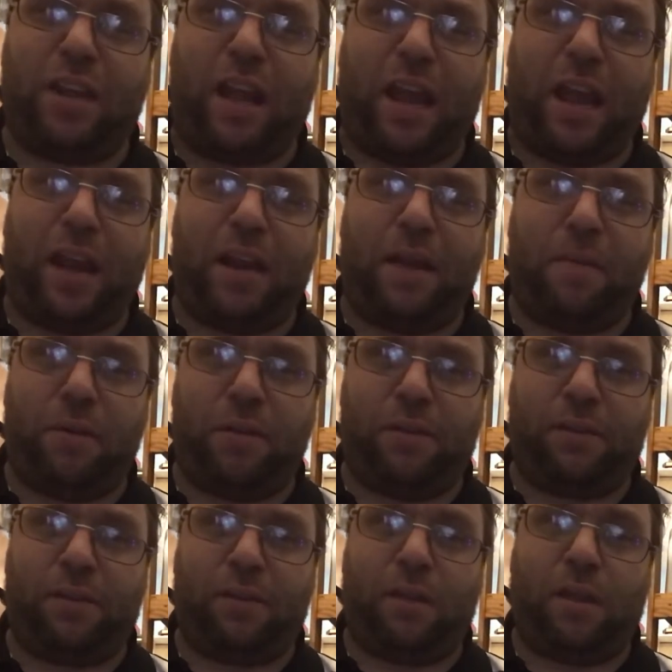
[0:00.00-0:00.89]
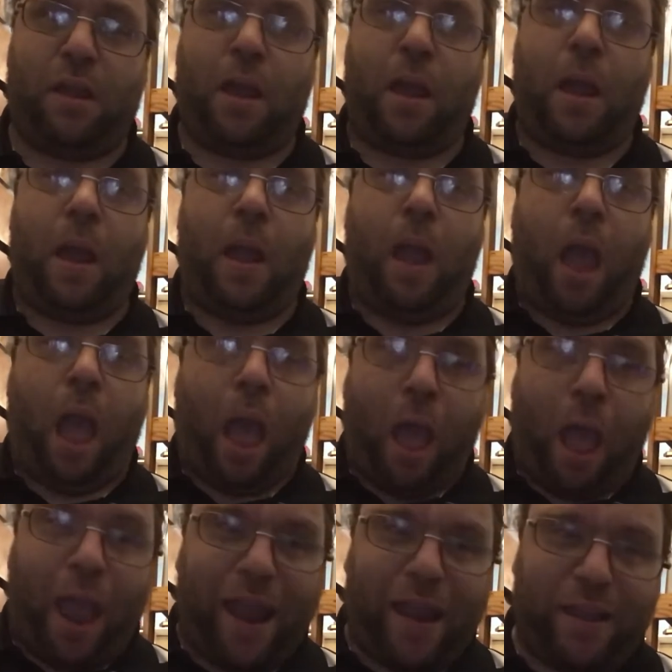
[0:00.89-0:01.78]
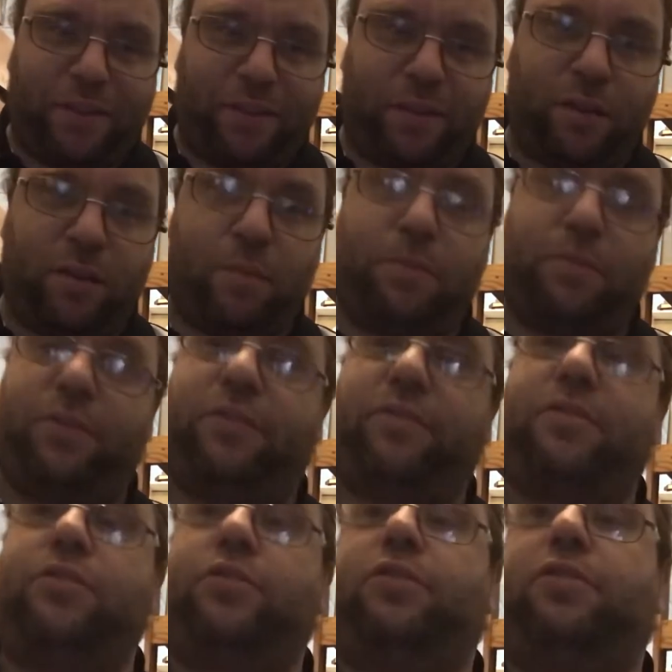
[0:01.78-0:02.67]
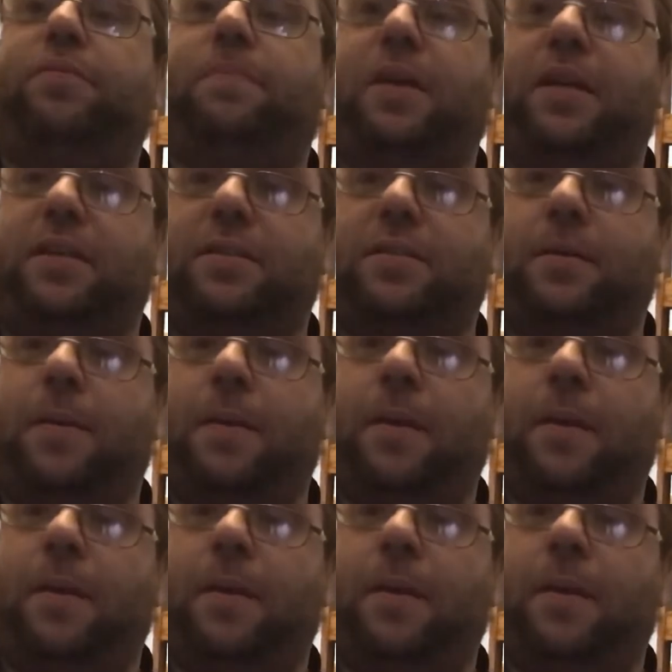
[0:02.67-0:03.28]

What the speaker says: any monster, a single monster in your space.